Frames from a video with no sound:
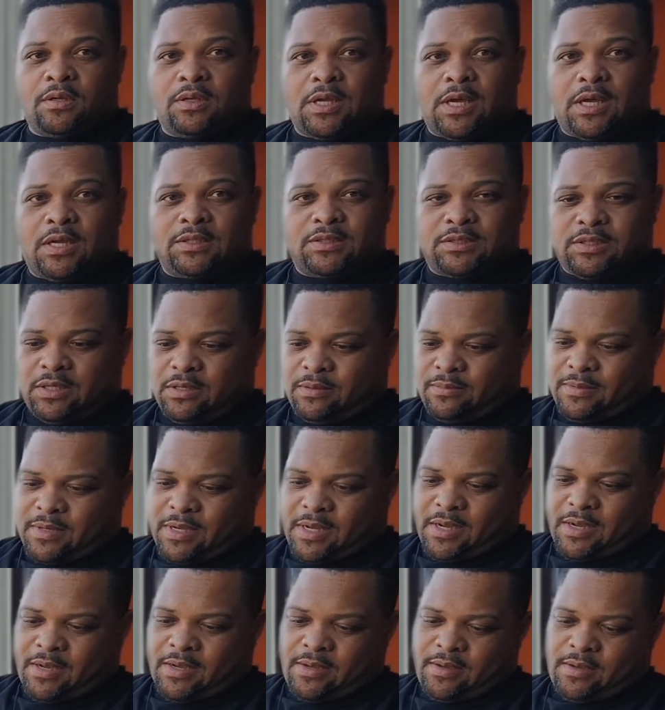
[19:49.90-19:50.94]
Tie a slip
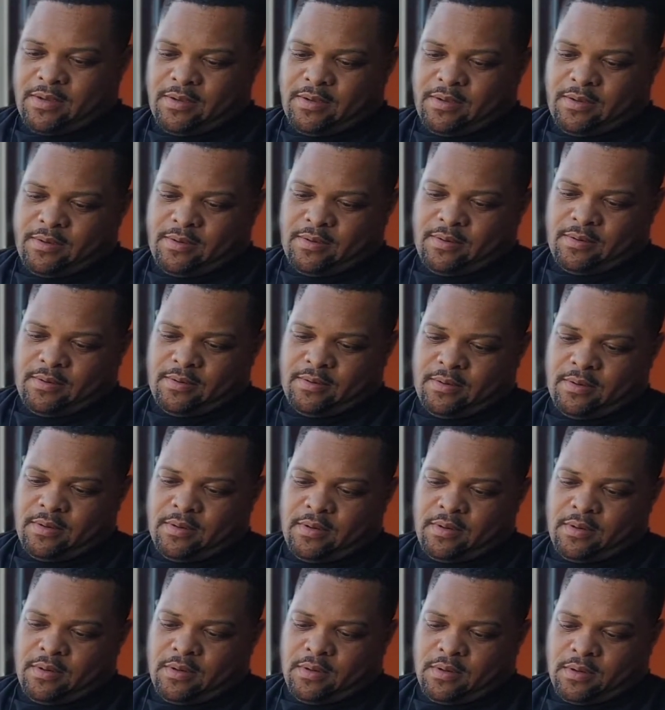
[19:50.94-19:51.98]
knot.
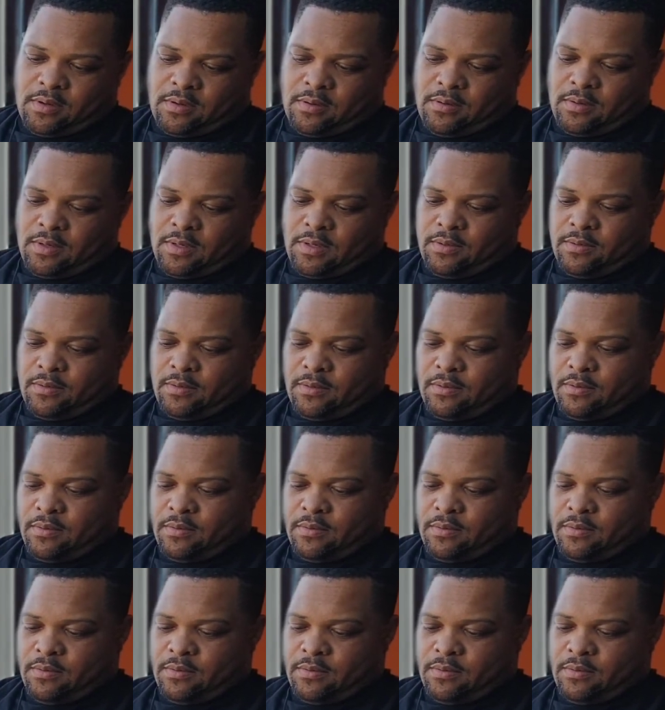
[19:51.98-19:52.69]
Hold it.